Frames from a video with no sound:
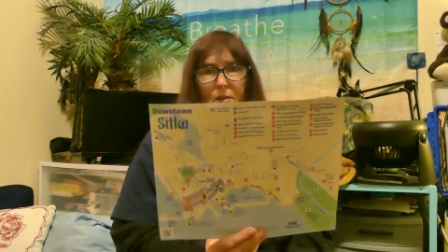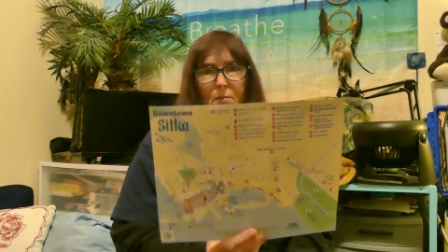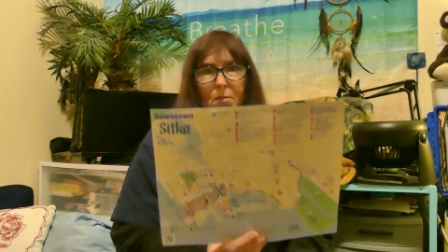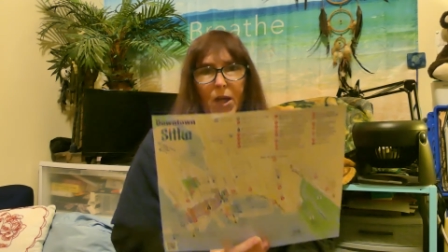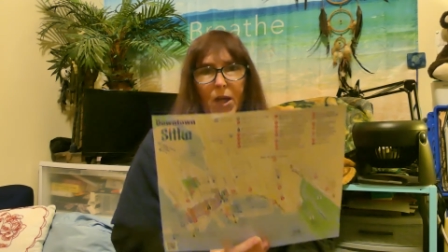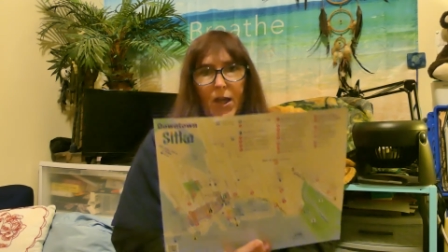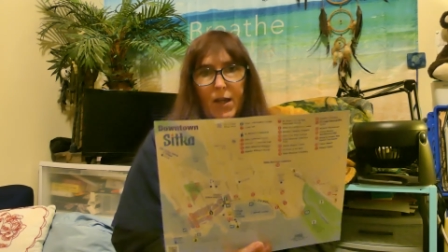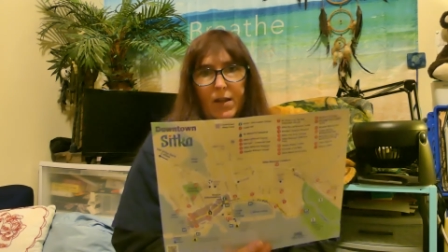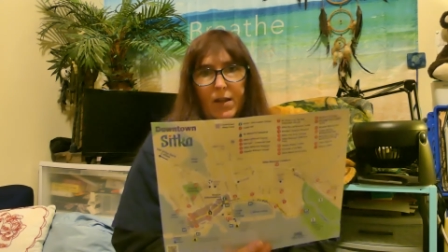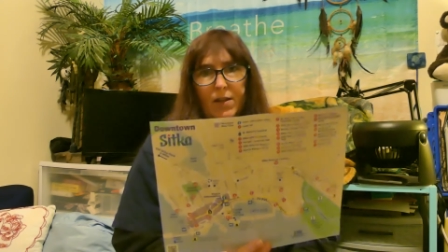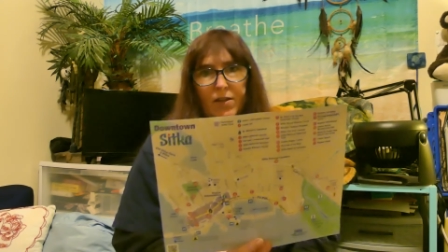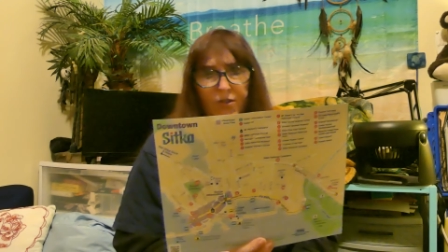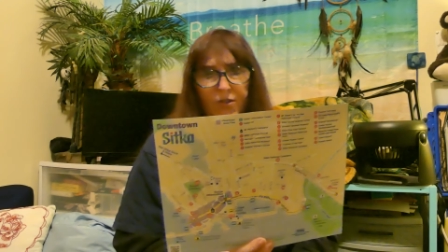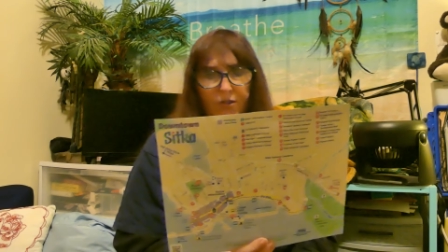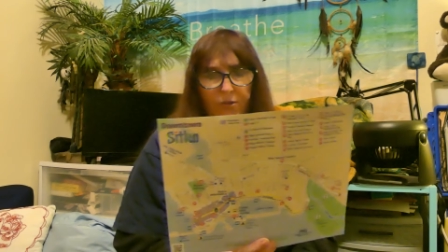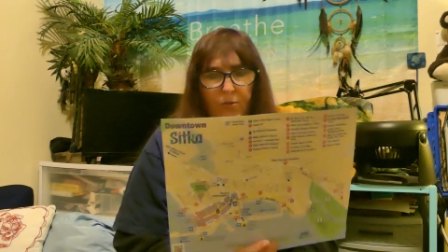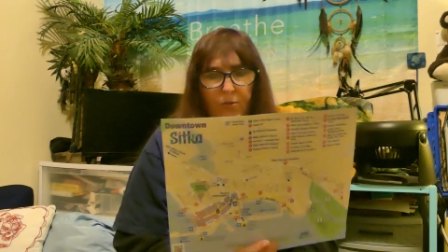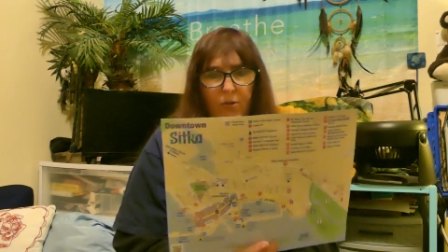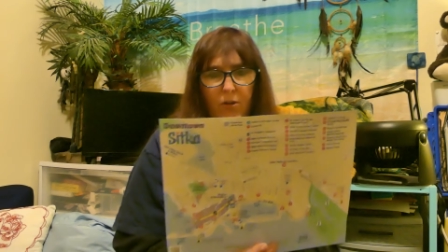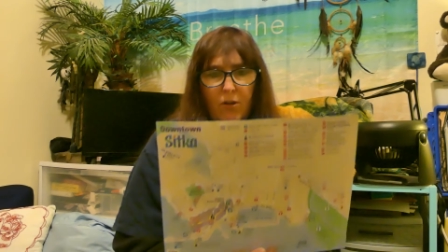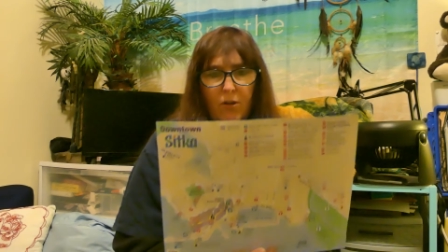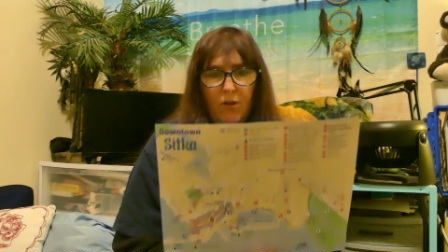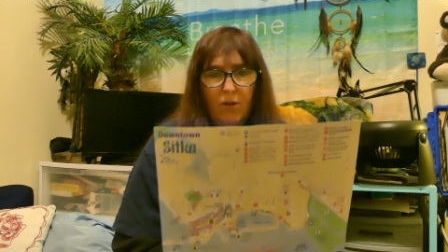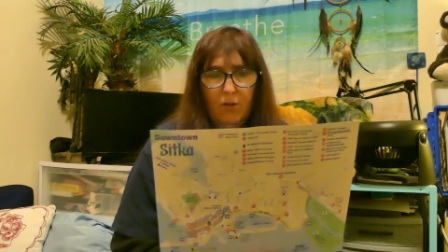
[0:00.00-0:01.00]
packages
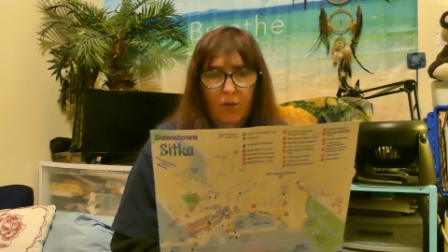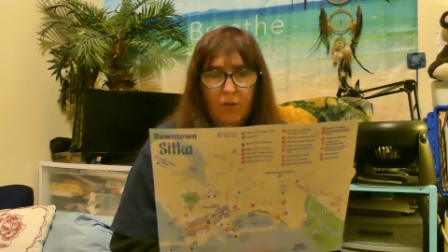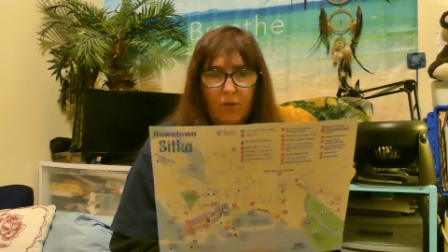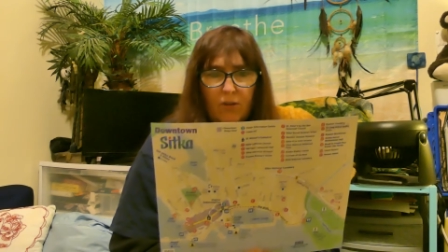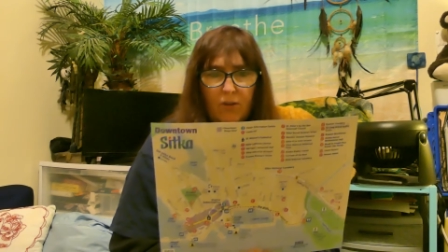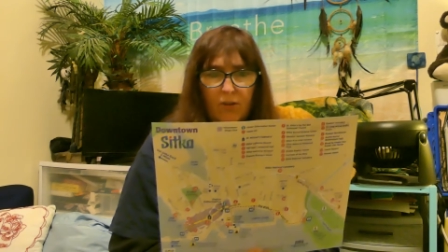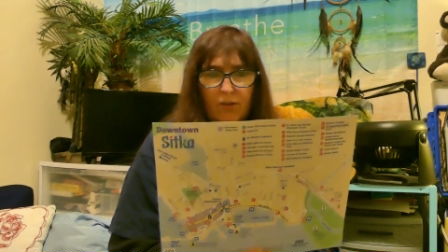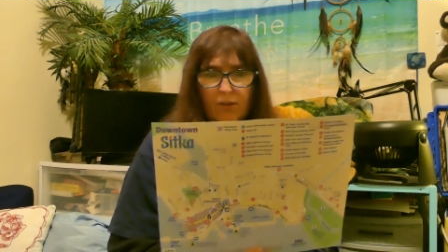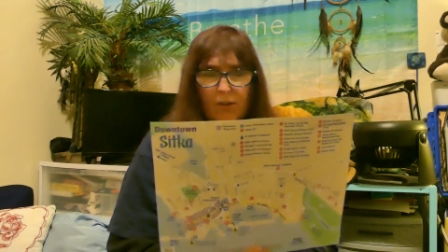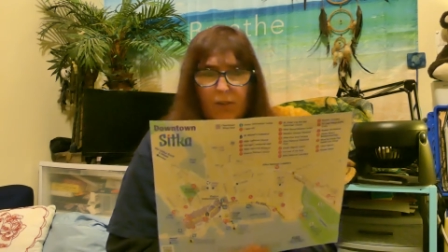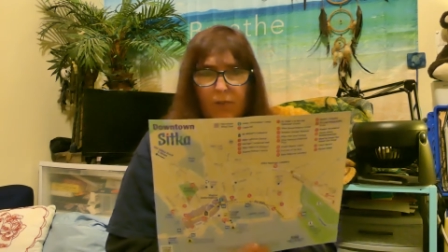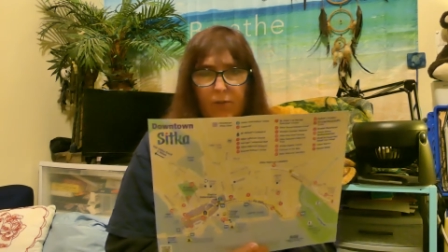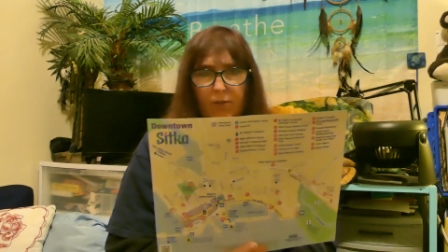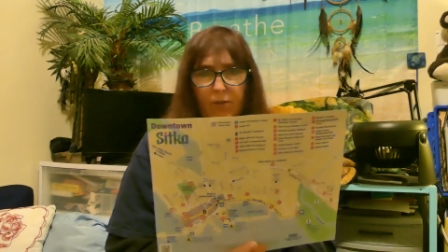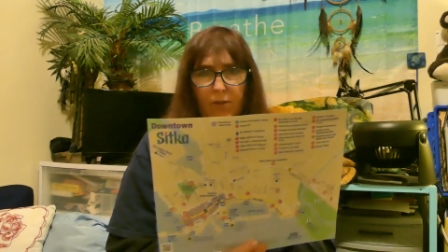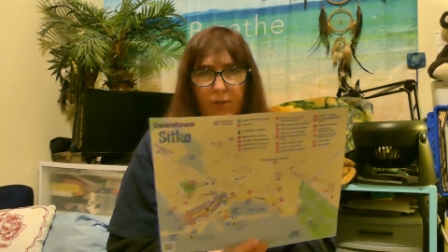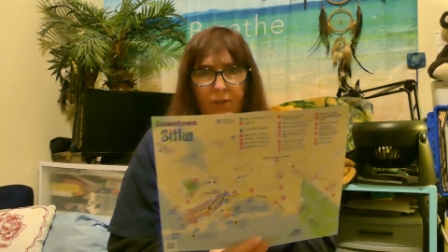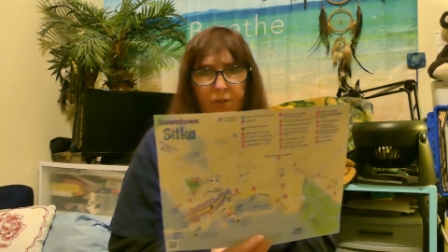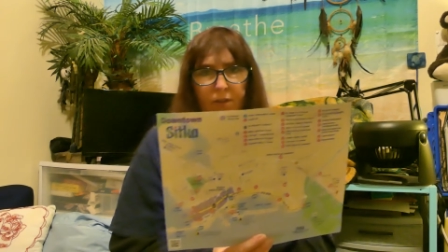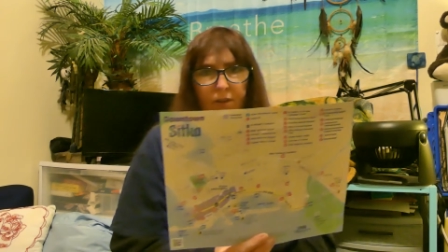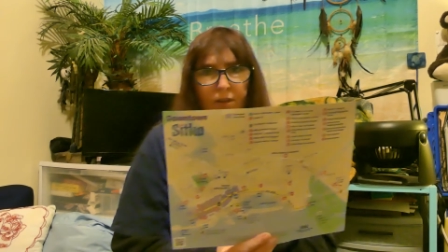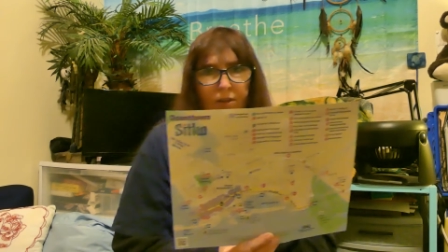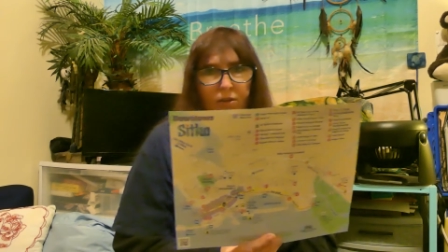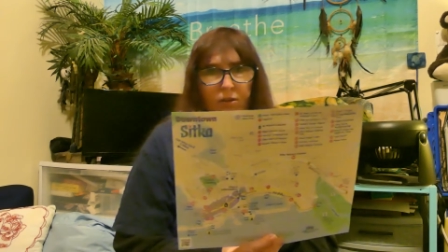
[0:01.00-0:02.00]
where you go to several of
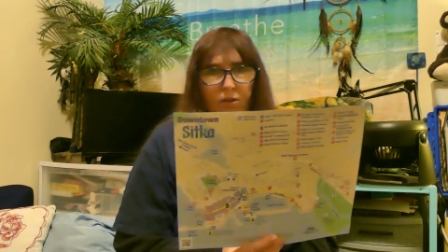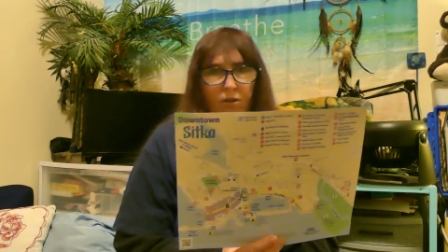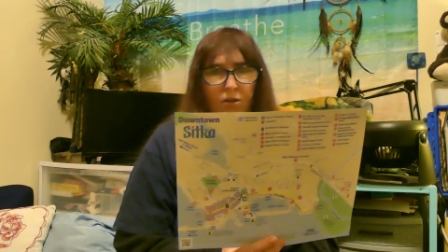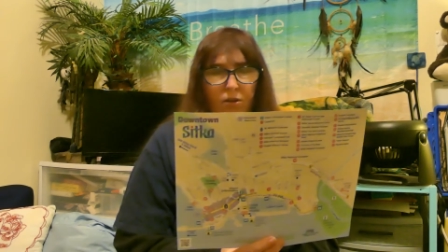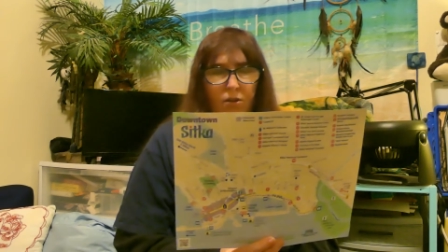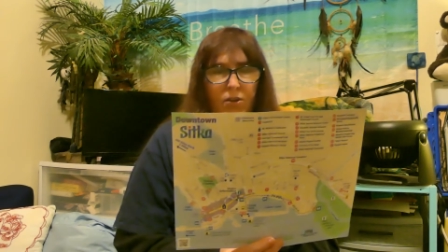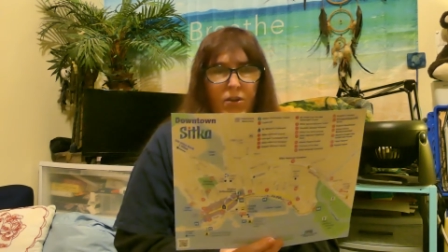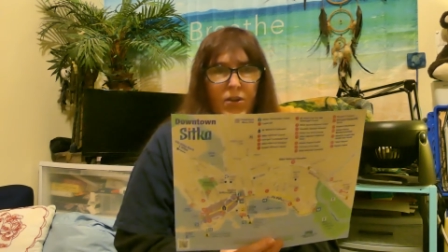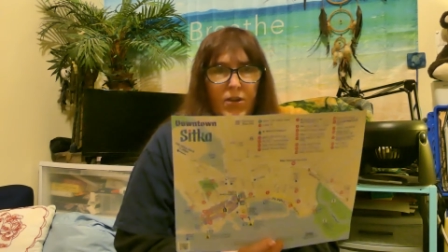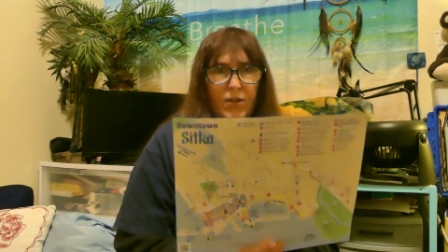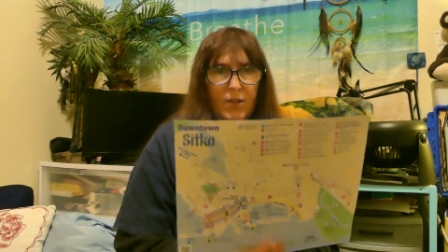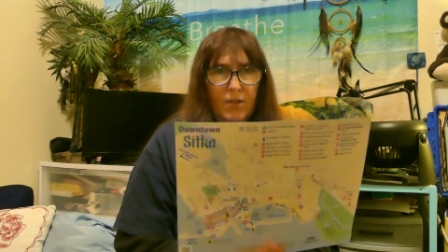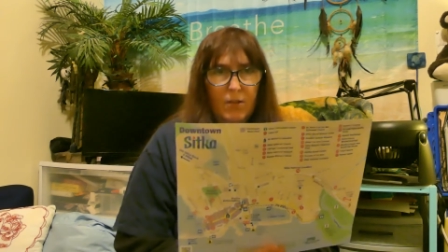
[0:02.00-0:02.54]
the excursions.